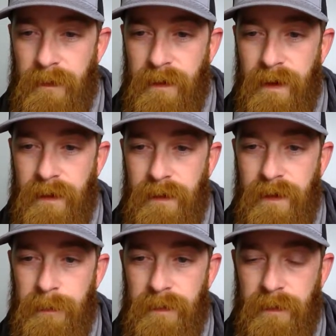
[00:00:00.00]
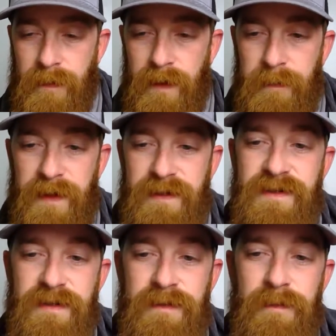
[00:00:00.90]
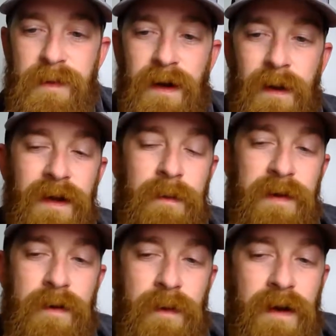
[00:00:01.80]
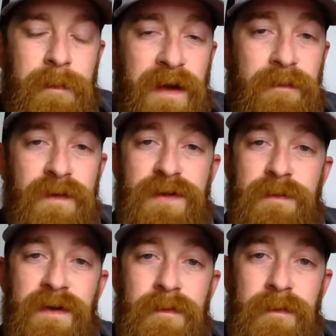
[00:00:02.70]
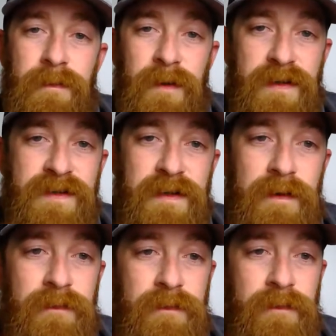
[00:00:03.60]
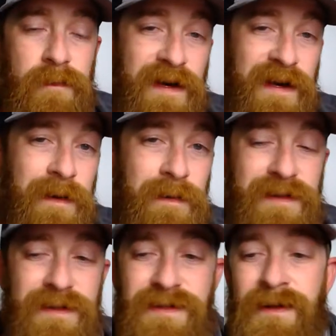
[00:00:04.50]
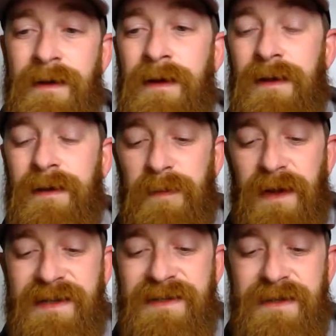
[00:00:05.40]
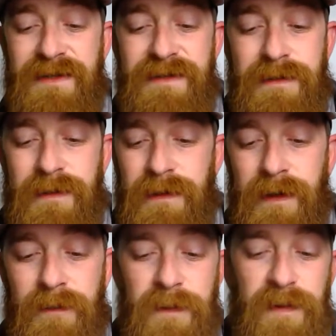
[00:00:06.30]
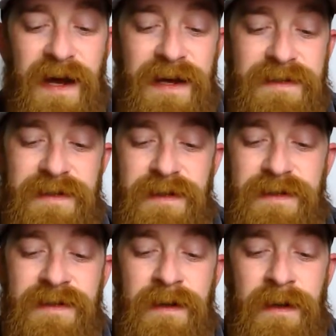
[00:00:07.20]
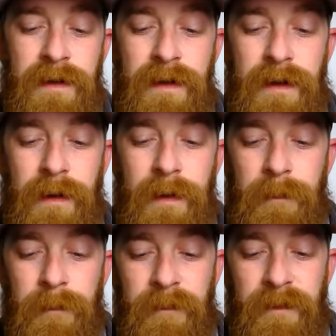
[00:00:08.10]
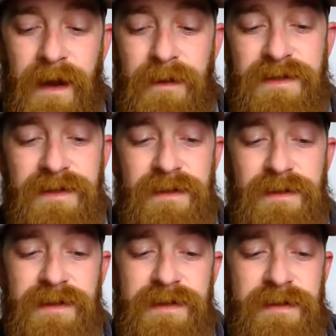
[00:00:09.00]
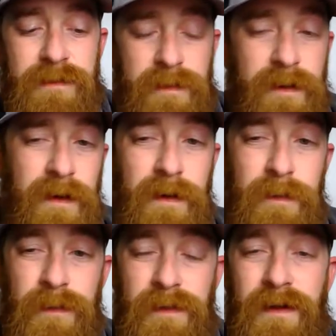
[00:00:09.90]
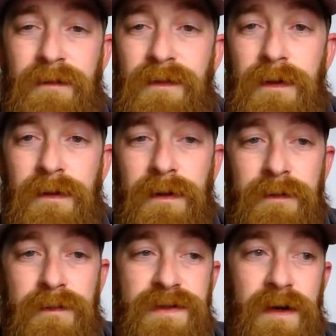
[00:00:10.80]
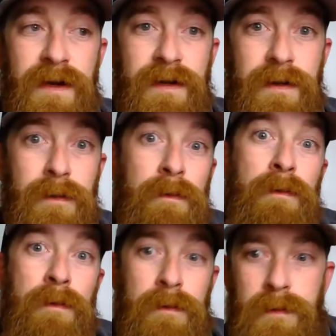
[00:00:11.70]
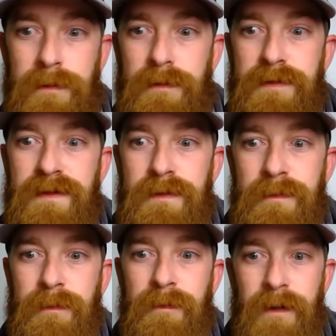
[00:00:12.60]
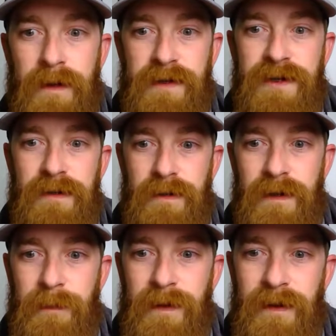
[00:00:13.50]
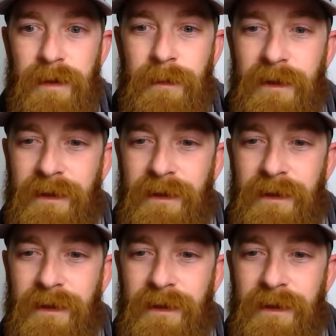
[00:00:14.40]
Yeah, I got a couple of their crankbaits too, but I'm not a big crankbait fisherman myself, right now at least. Plastics, love the plastics. I have since really kind of fallen in love with Strike King. So you guys should know that by now.